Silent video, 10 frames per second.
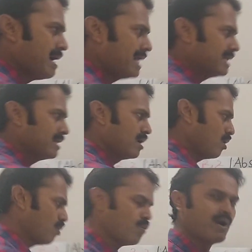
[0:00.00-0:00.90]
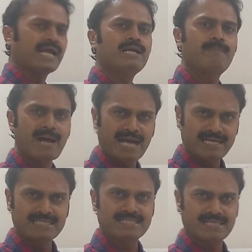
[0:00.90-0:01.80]
band. Wide
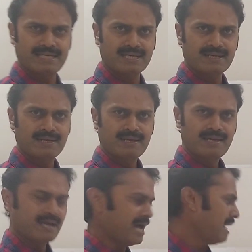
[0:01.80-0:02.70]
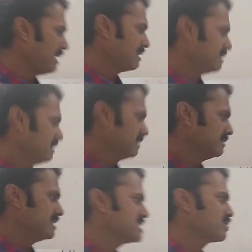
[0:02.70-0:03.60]
band is there. And
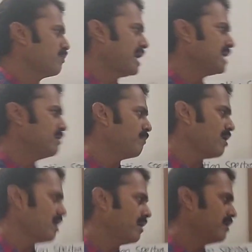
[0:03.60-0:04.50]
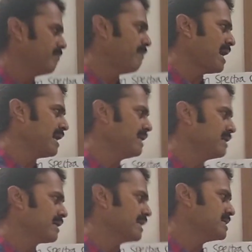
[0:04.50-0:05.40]
this wide
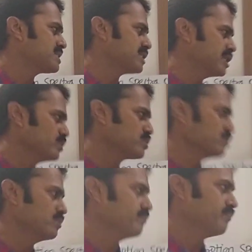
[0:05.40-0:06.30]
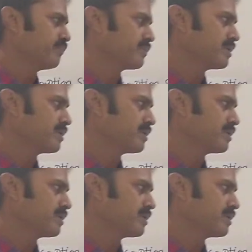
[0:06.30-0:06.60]
band is due to